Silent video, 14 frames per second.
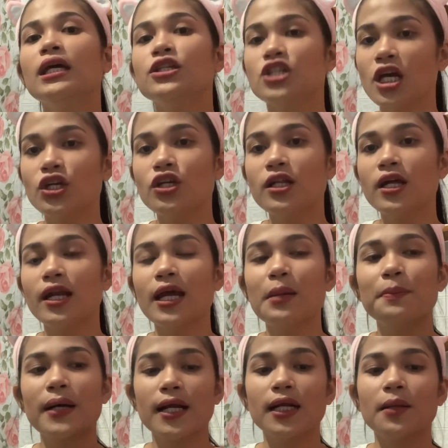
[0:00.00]
check nyo na rin
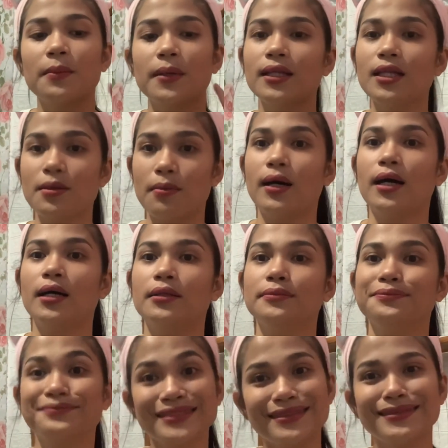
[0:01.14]
para naman, di ba,
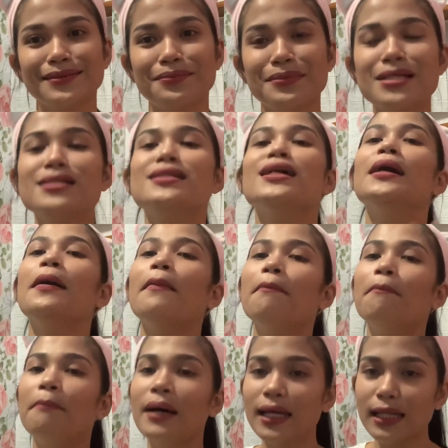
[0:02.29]
mas
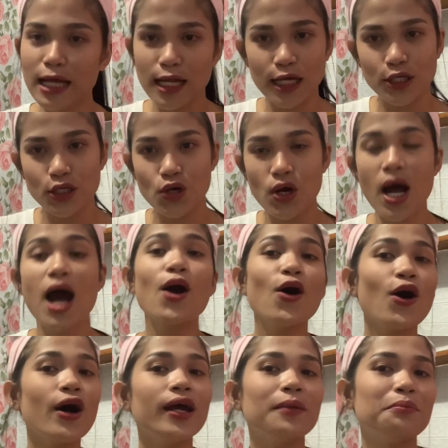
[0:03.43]
makilala nyo
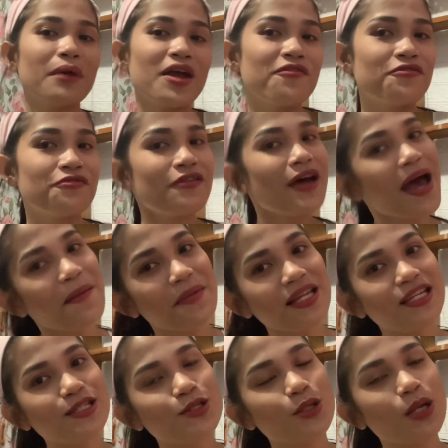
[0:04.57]
ako and my
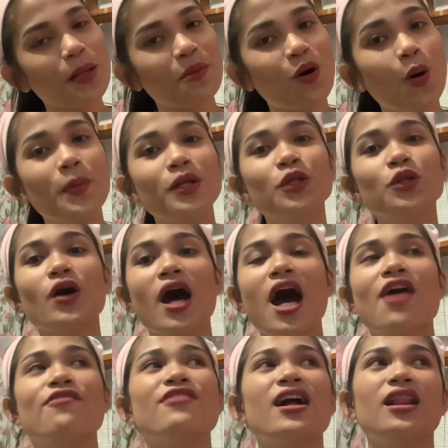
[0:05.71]
family. So, I'm hoping to
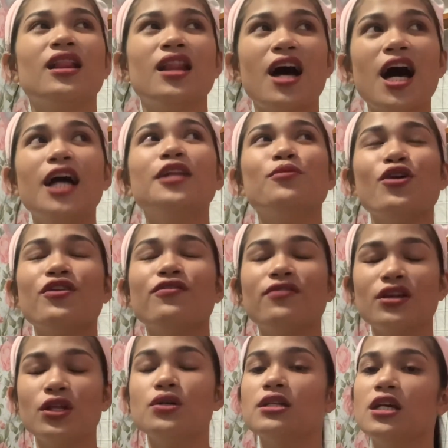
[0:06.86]
have a lot more
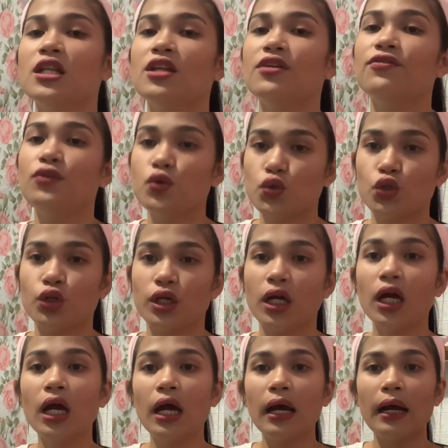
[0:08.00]
videos in the future.
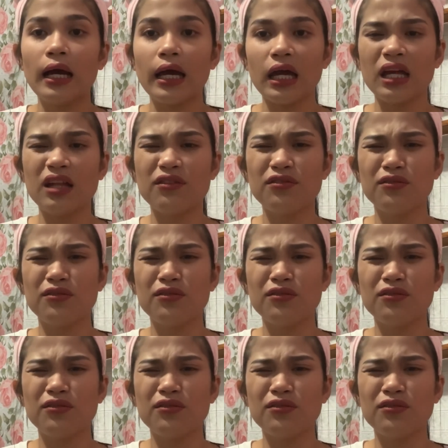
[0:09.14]
And